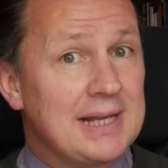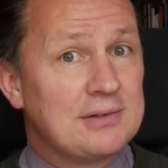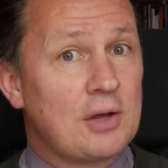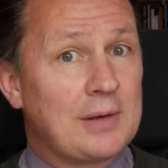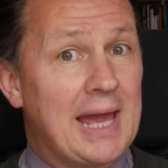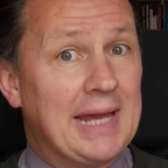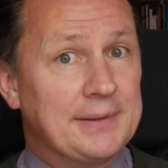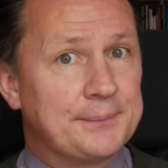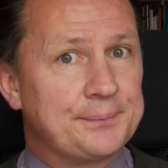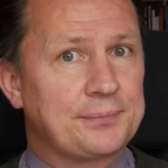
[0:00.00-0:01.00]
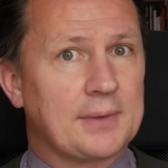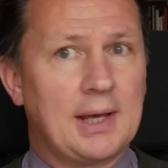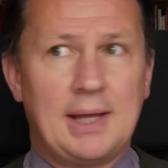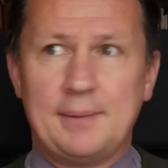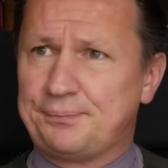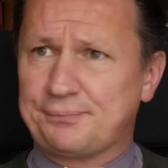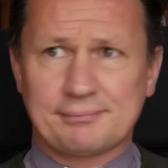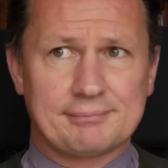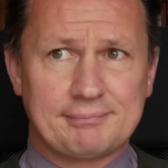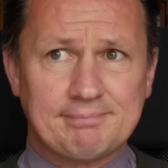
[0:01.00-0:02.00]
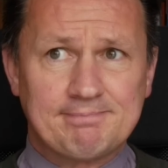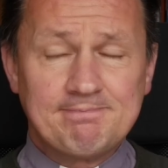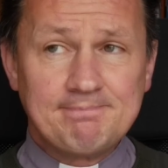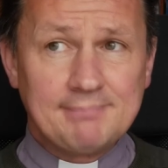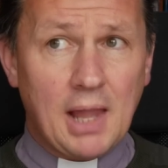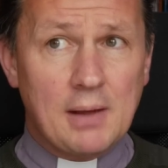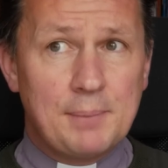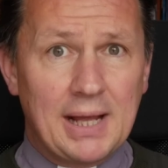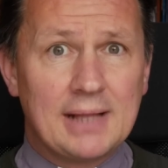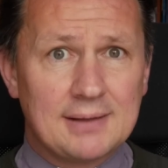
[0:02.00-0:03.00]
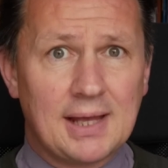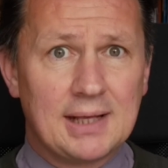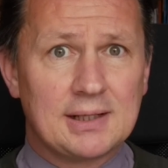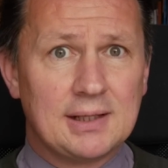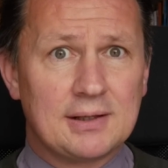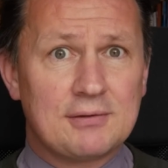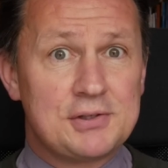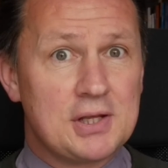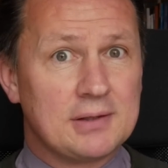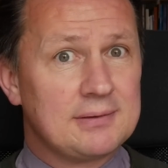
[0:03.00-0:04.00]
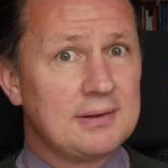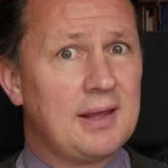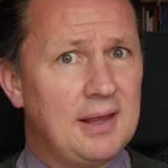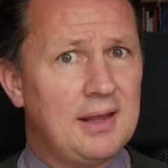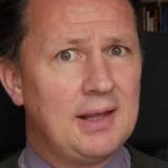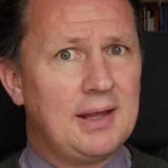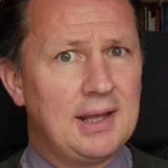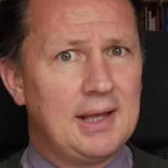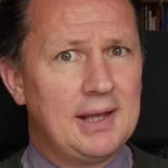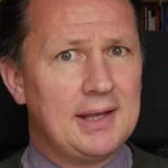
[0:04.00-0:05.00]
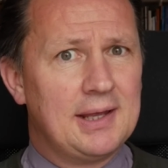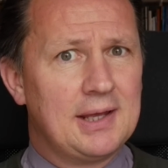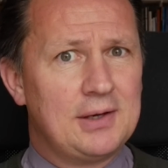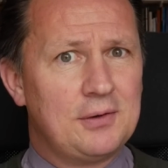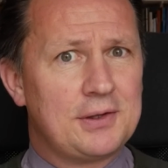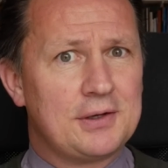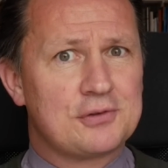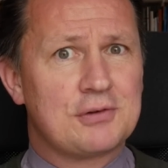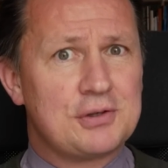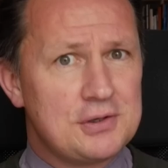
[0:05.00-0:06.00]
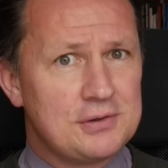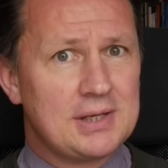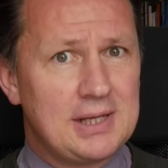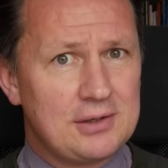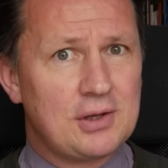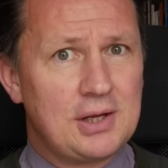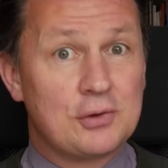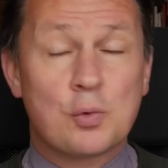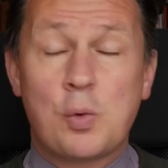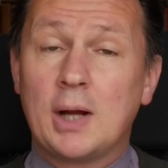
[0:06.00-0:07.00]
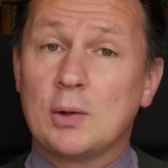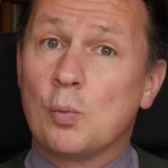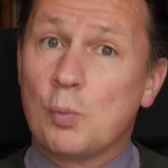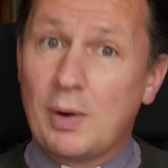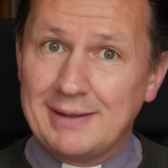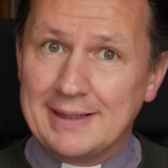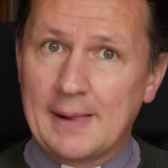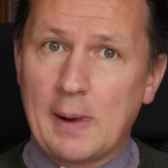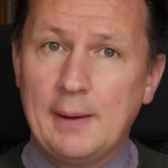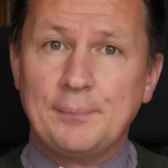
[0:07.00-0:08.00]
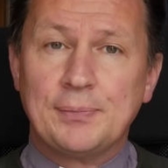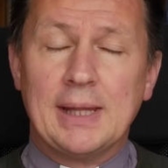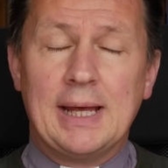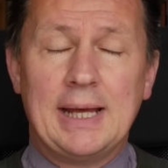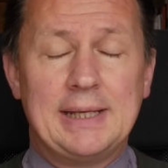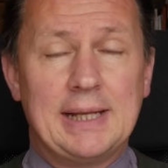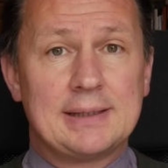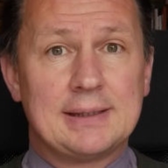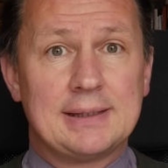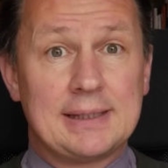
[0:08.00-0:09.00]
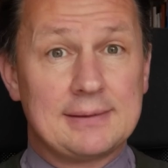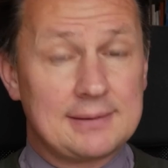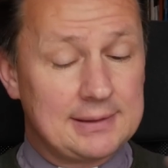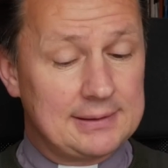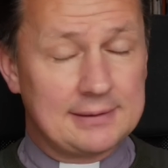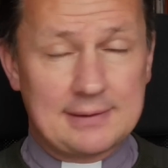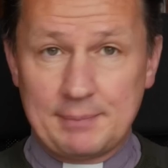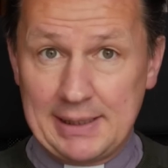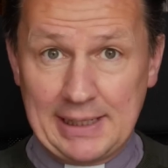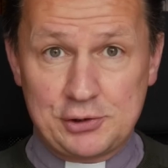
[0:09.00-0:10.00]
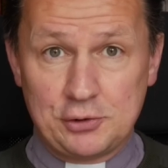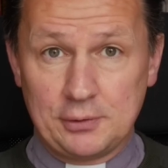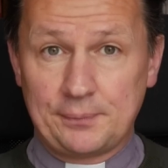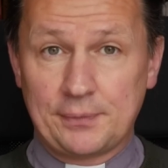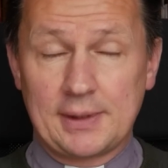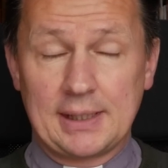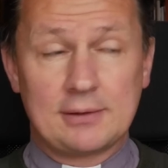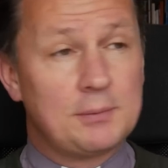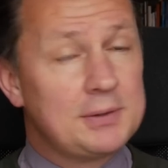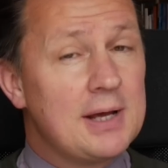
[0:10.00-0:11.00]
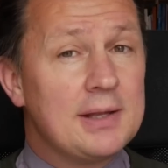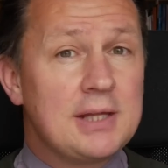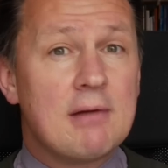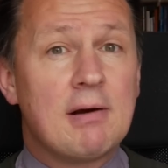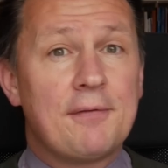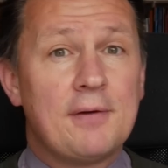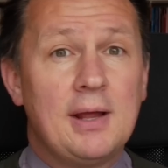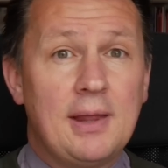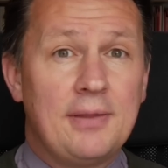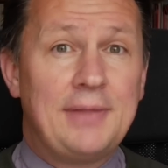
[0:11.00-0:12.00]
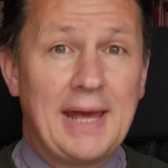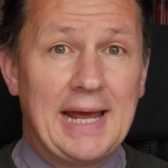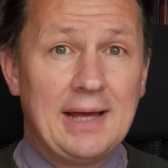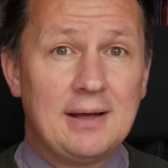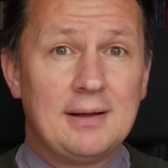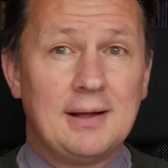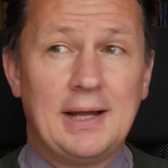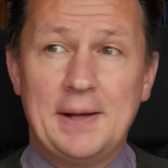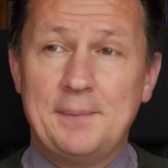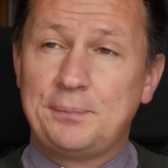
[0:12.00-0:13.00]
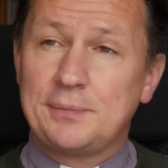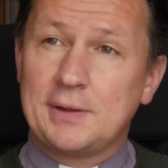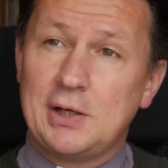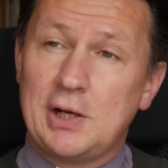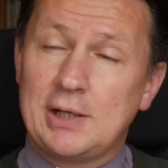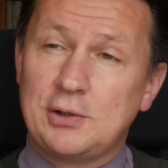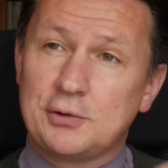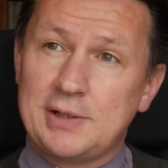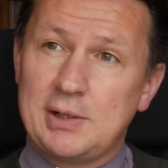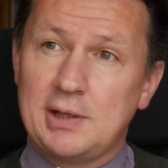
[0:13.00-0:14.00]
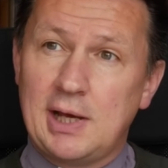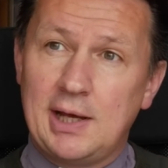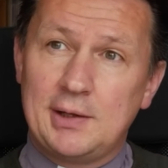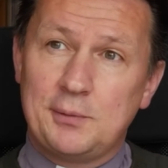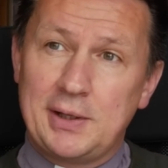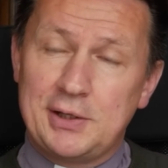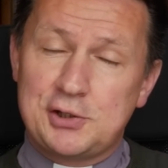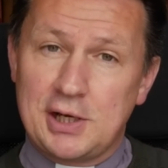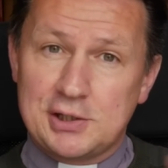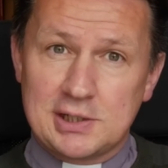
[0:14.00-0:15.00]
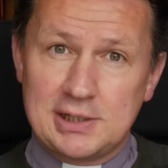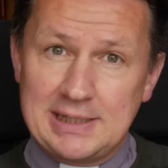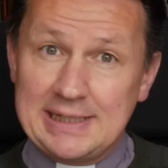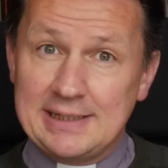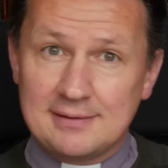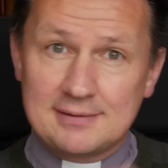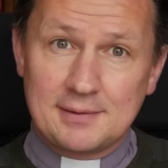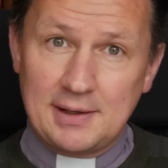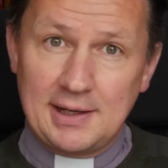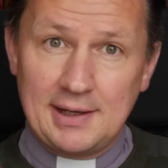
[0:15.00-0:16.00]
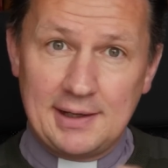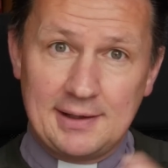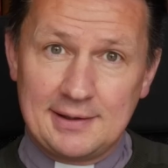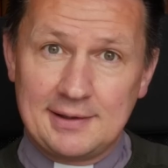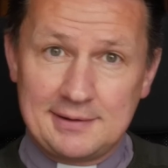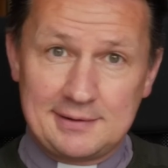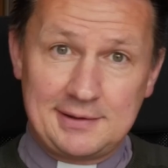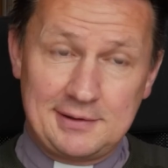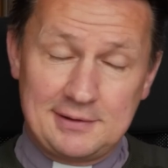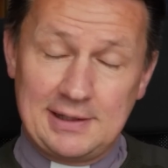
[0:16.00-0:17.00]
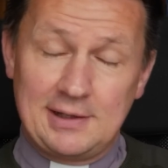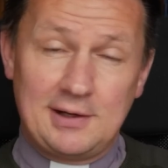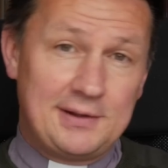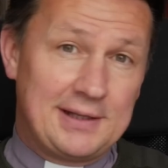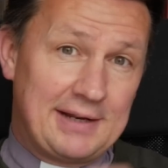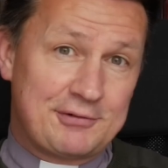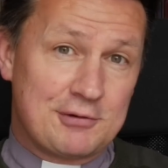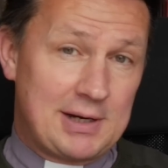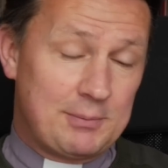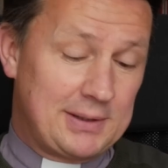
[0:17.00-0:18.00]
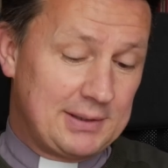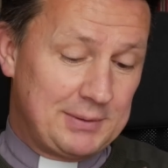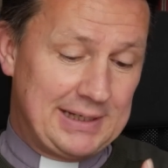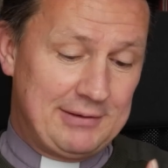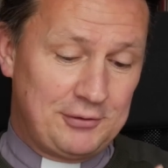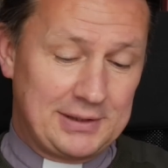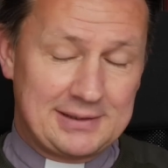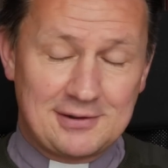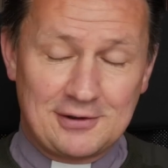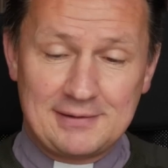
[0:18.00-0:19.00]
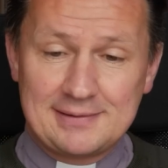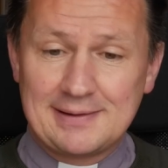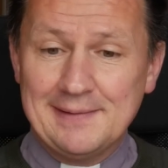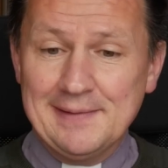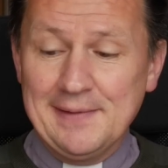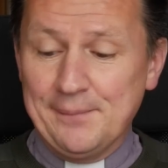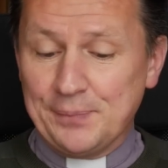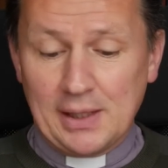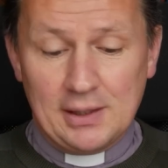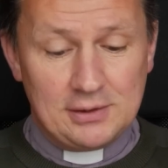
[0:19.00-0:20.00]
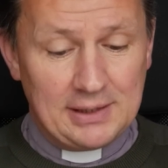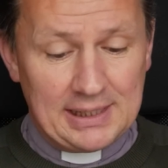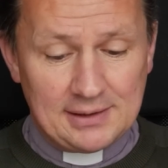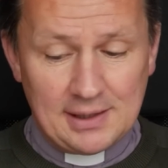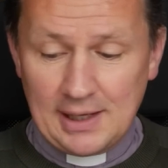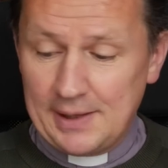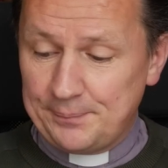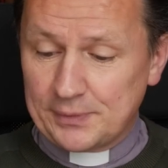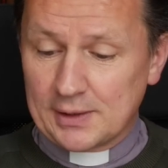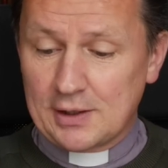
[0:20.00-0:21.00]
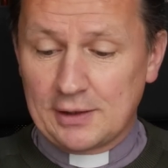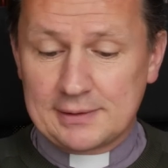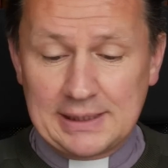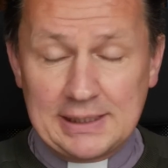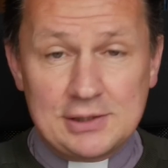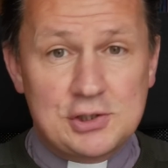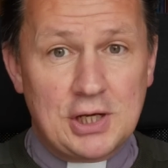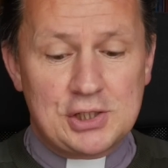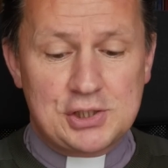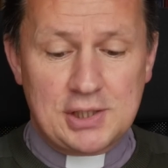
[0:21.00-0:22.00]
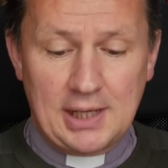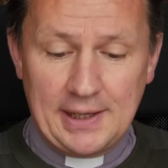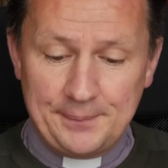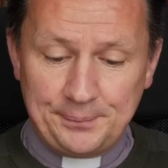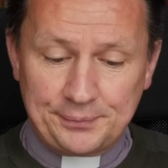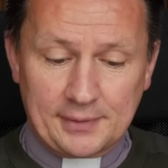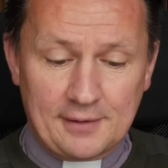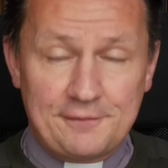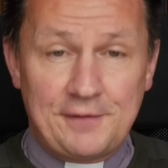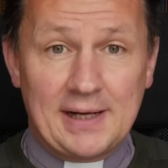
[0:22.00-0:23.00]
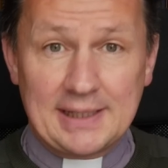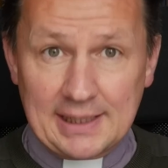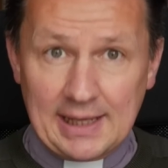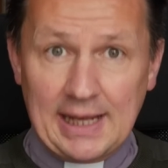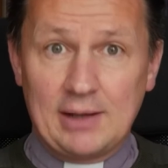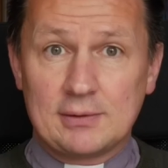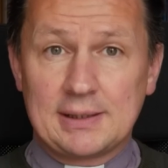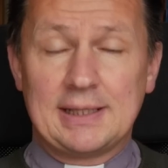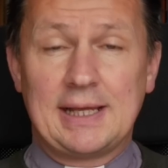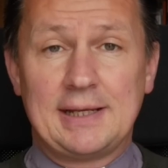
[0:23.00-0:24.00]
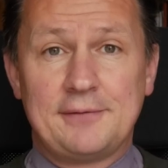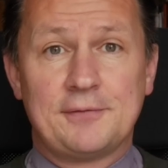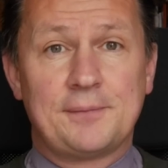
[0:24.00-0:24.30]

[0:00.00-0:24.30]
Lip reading: it's okay. But as Christians and Orthodox Christians, it's quite worrying. And that this can be a national thing. So we start the year off there. You know, and you'll see where the church leans on the left or right with hearing all these stories. You then got the church finding out that they've